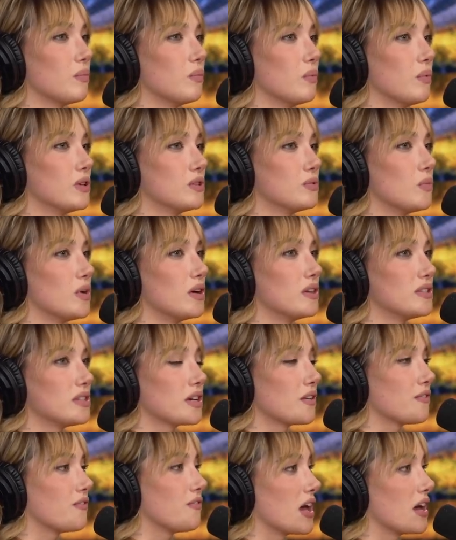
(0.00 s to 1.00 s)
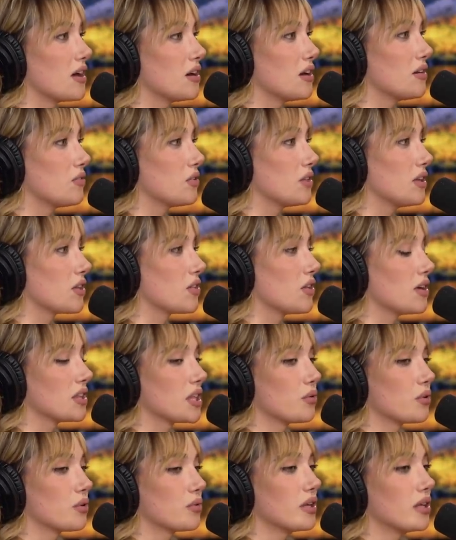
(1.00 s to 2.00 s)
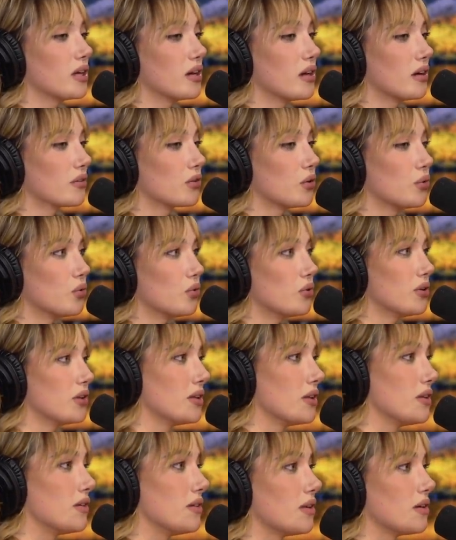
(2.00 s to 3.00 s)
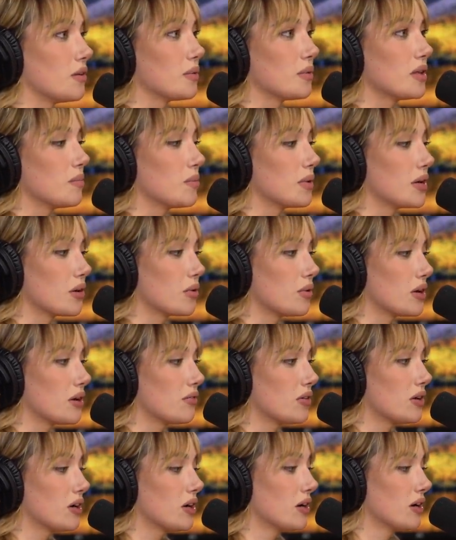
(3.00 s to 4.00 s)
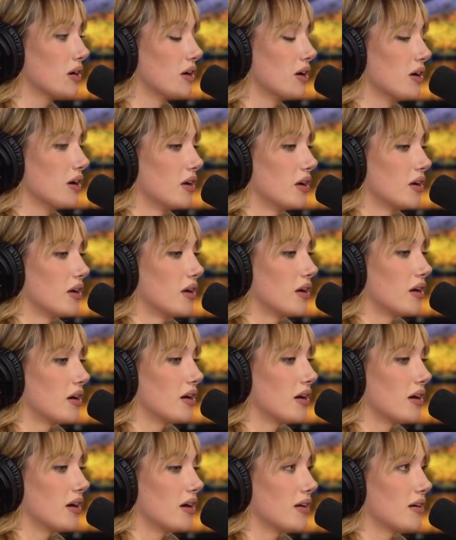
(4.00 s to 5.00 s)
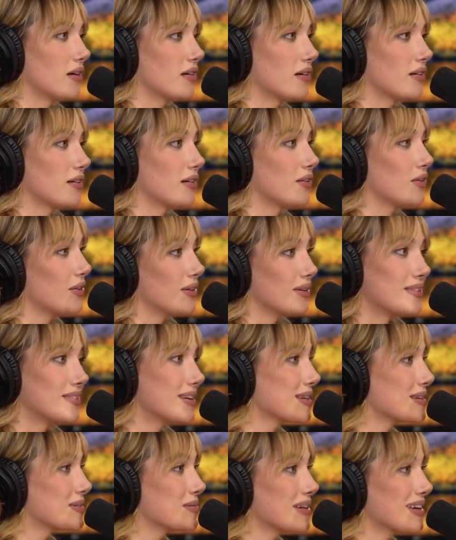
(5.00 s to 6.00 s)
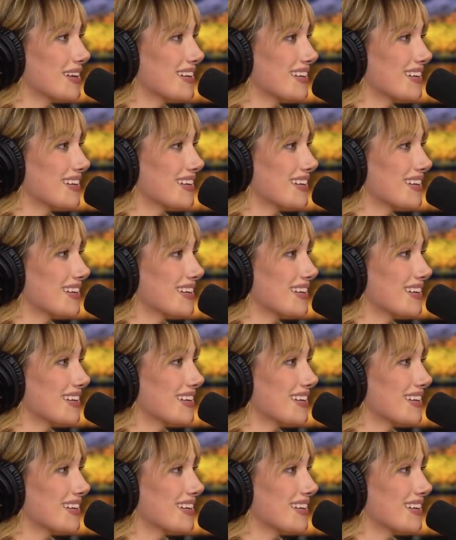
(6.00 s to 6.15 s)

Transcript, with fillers: was once like a fan of or like thought they were really cool and they're really big or whatever. Are you listening to me?